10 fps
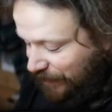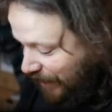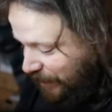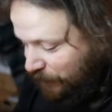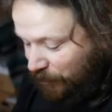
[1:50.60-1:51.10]

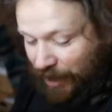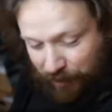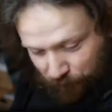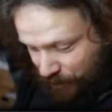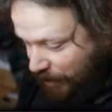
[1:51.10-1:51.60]

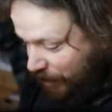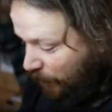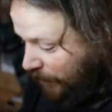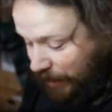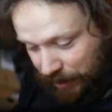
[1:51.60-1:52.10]
Lycanroc Rare.
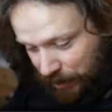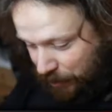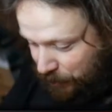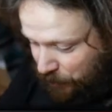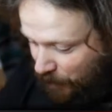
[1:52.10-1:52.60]
Okay.
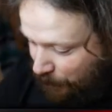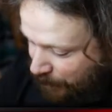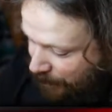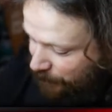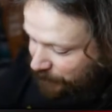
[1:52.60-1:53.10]

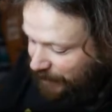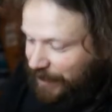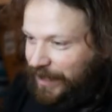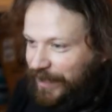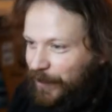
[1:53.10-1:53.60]
Charmander
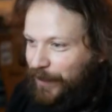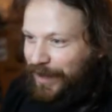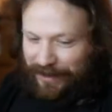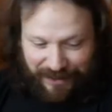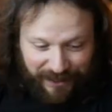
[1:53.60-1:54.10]
taking it. We
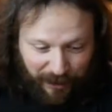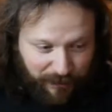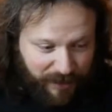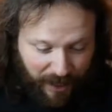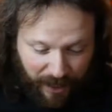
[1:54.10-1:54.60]
got
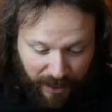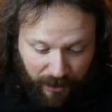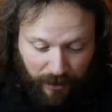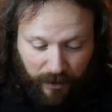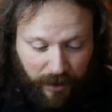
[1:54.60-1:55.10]
ourselves
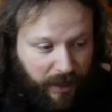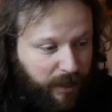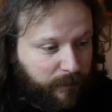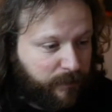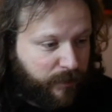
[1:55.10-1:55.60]
a
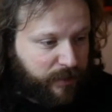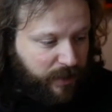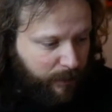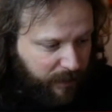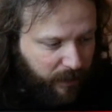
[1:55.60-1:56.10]
reverse
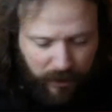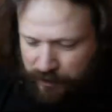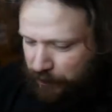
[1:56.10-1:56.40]
Charmander.